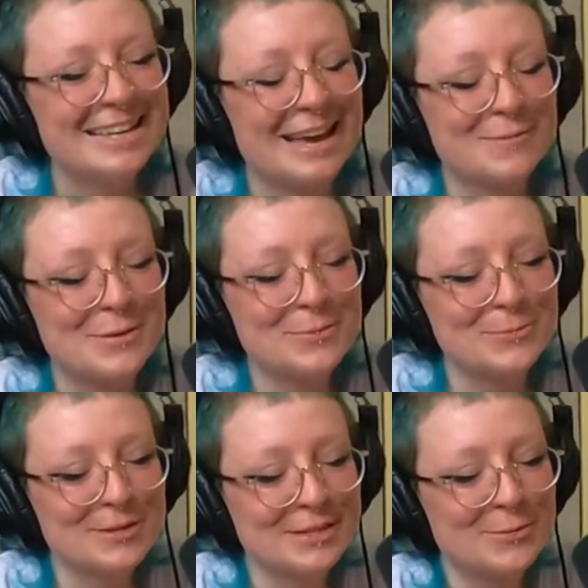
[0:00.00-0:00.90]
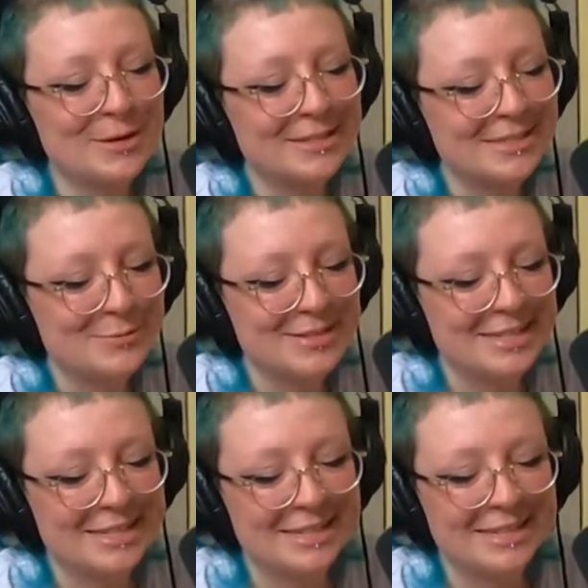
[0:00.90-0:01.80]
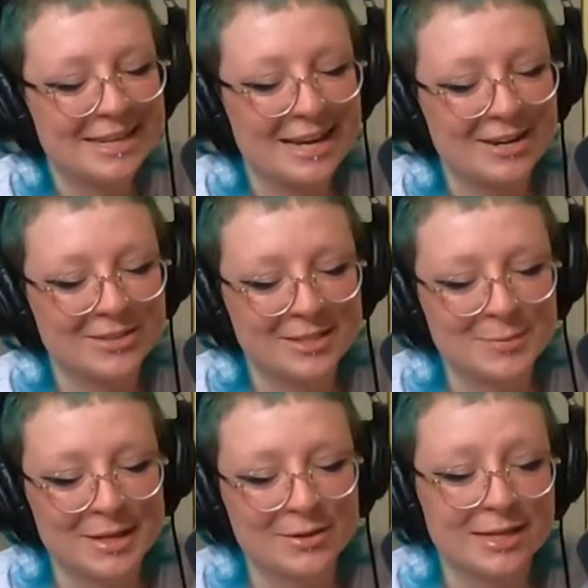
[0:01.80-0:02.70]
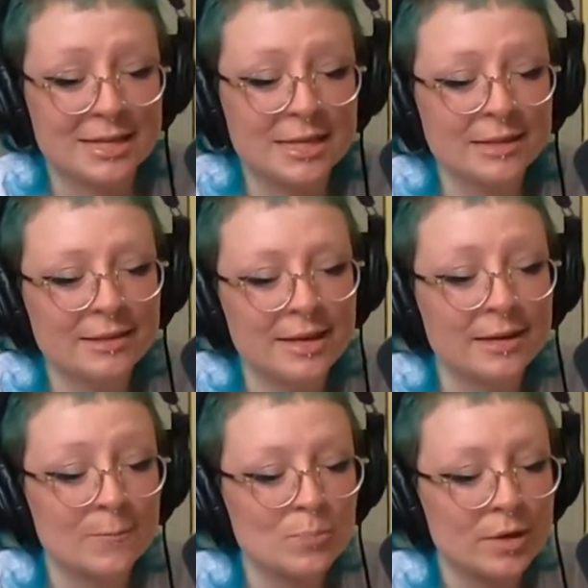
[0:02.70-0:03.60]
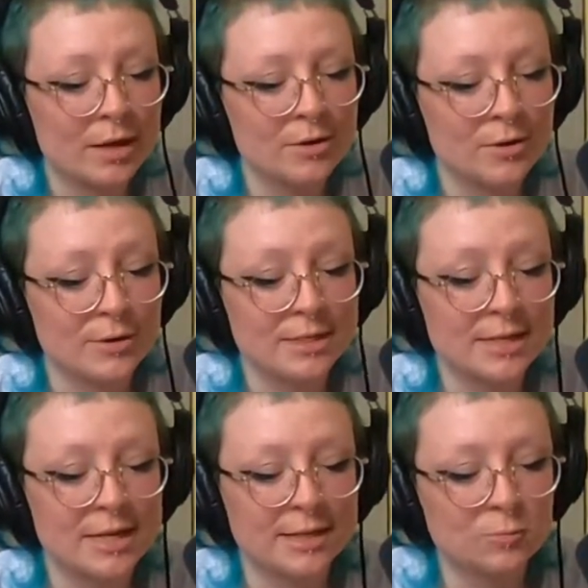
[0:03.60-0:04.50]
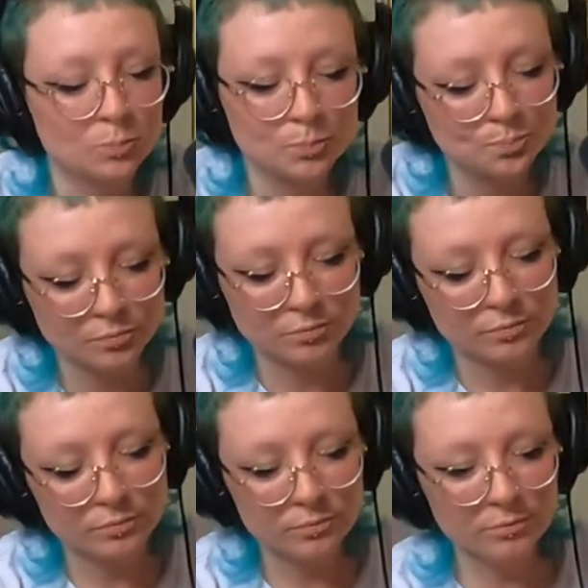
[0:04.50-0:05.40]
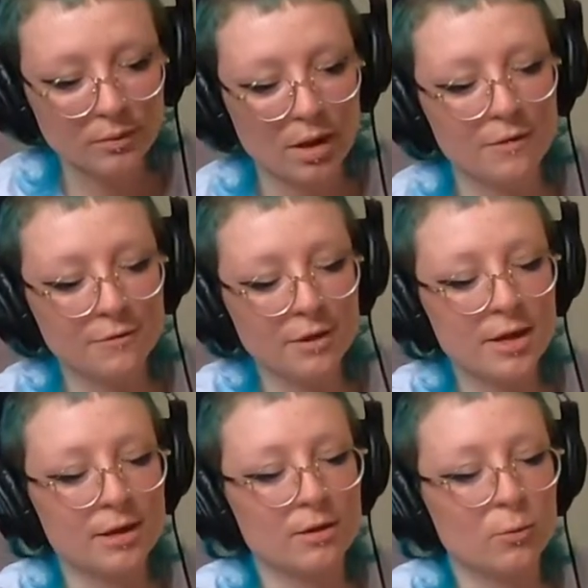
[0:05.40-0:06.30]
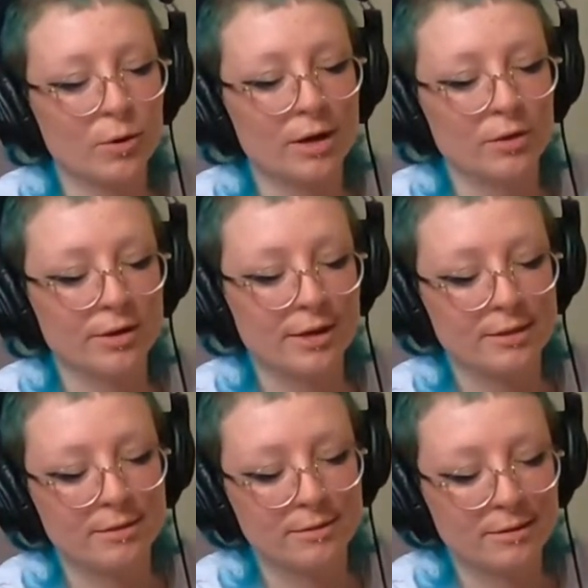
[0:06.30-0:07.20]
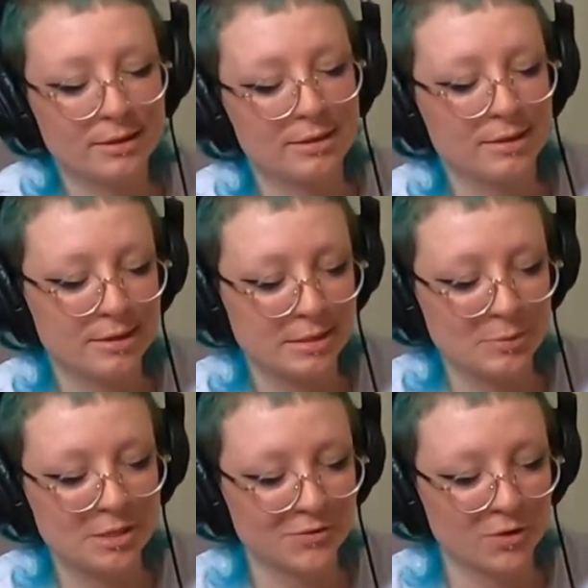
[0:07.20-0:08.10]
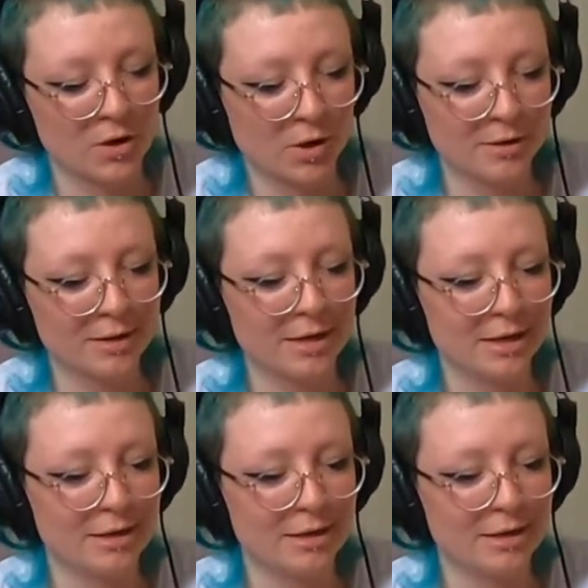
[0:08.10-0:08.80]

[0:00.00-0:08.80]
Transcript: Yeah, people really want to be out and about. And I think like, I don't know, it's like, I feel like when I look at this piece of art, like,